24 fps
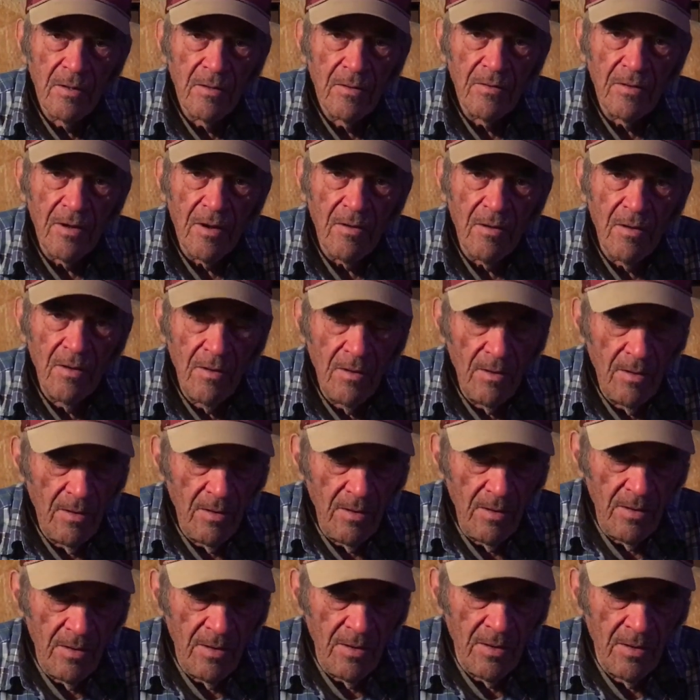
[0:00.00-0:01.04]

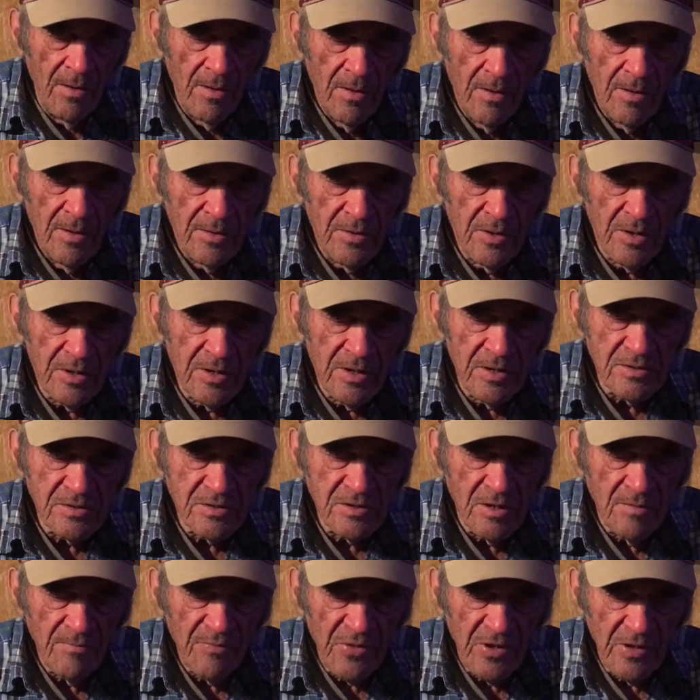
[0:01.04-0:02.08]
to get
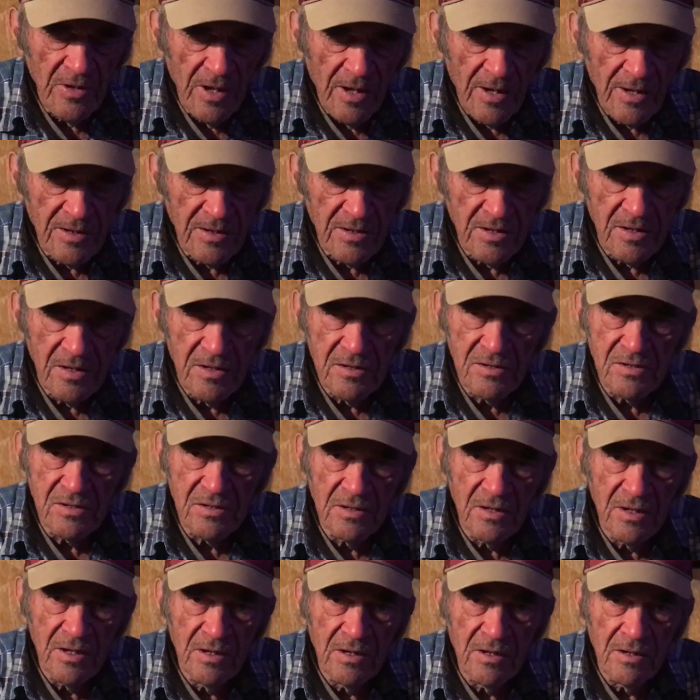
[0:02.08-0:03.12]
something like this,
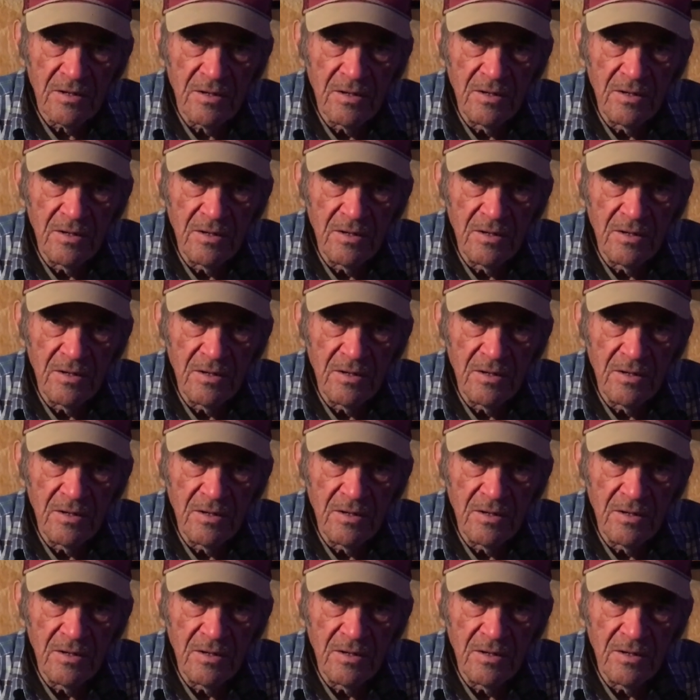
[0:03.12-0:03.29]
then